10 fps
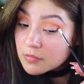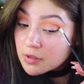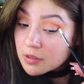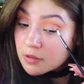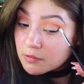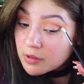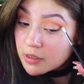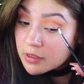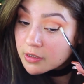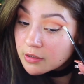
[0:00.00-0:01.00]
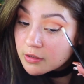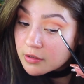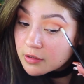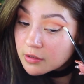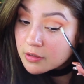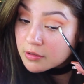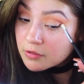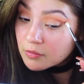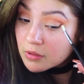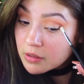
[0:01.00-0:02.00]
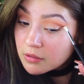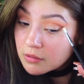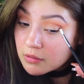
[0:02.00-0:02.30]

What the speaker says: And then right here as well.